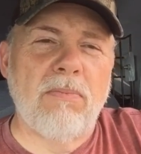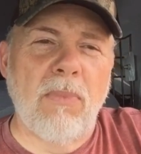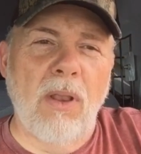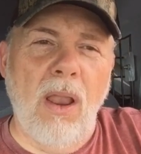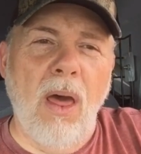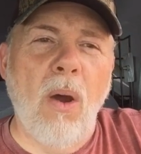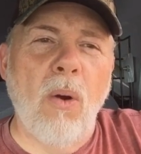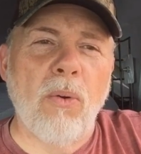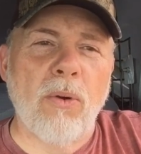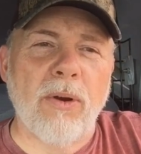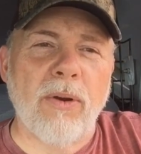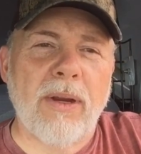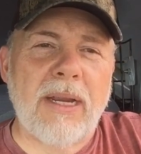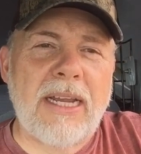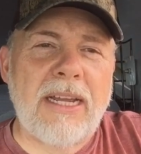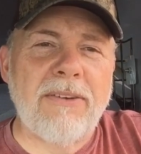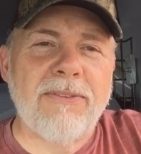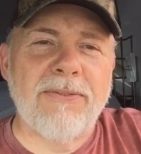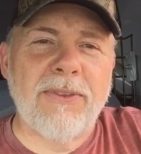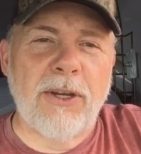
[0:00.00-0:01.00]
longer
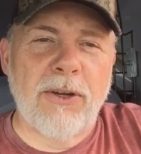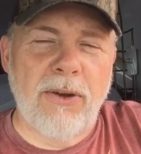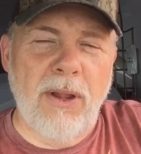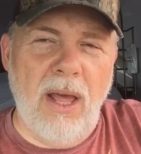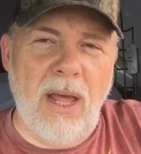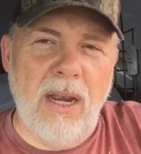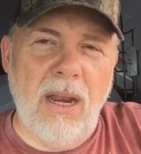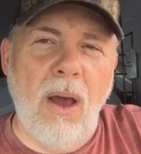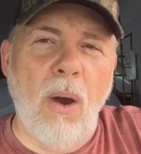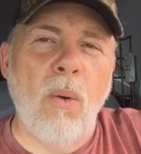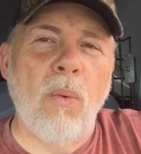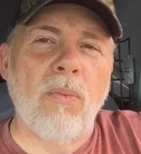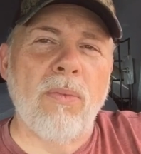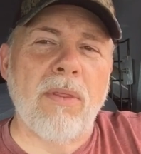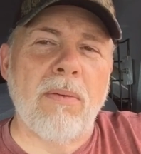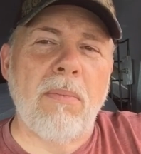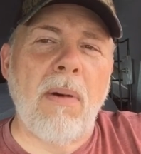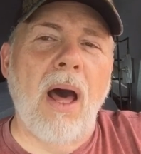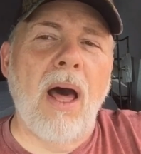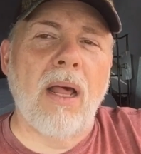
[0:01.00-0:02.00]
if they're not
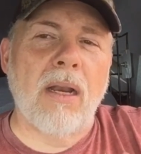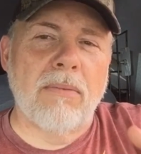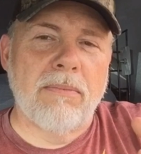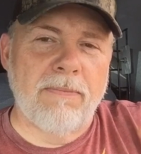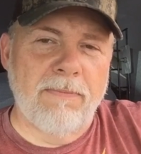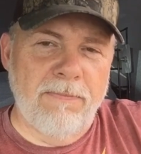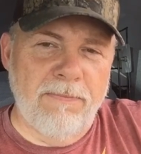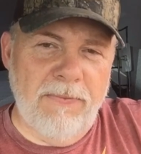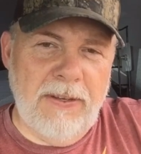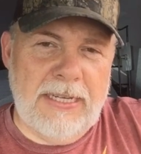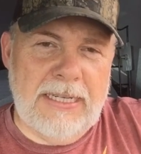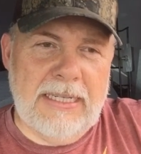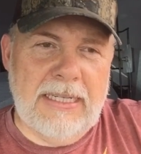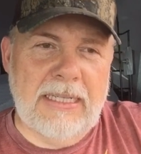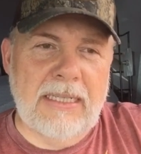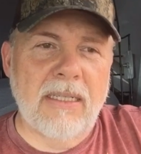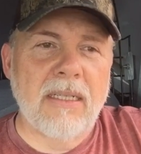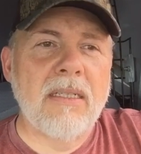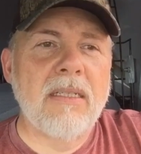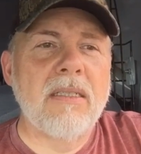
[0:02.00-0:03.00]
on the bottom
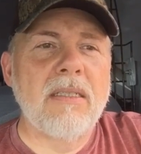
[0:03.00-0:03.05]
feeding